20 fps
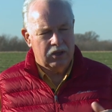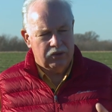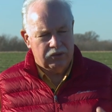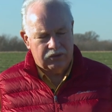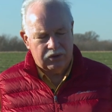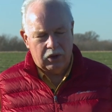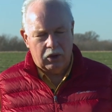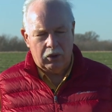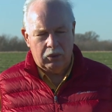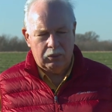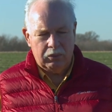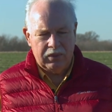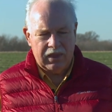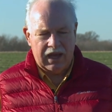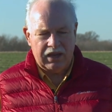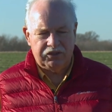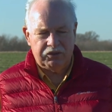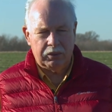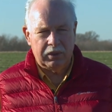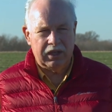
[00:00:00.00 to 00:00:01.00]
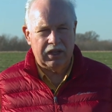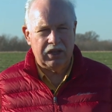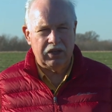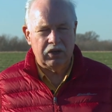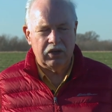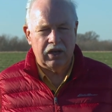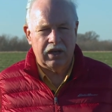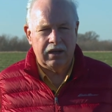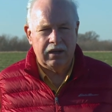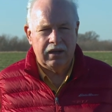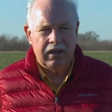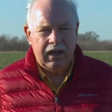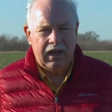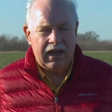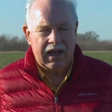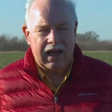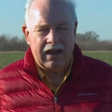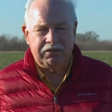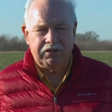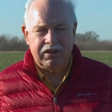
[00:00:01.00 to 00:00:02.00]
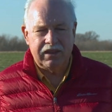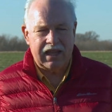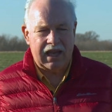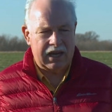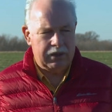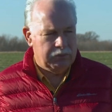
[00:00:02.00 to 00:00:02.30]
So that's really good. After that,